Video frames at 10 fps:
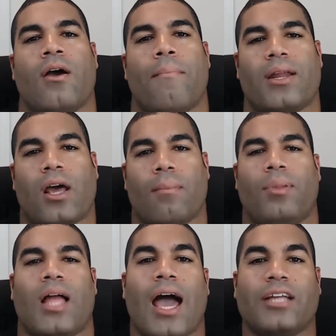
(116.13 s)
by not
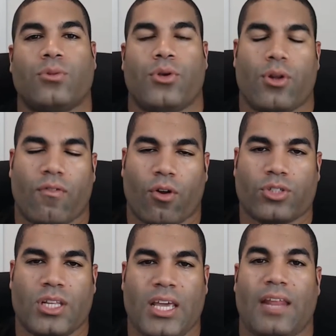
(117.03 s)
applying to a
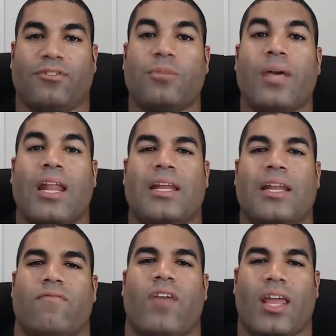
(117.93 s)
university, and if she'd be at a
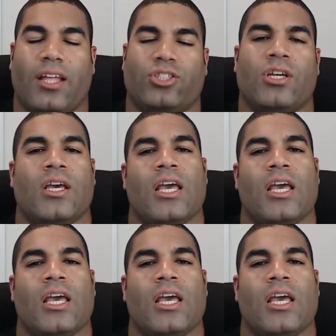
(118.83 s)
disadvantage